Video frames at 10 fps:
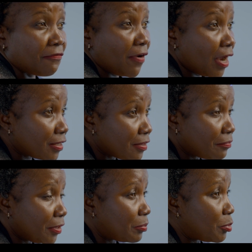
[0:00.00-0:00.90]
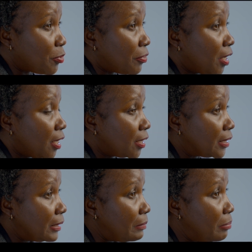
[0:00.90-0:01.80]
In fact, many people think
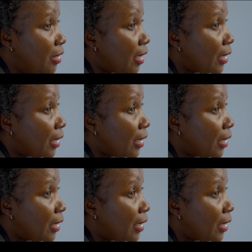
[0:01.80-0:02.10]
TB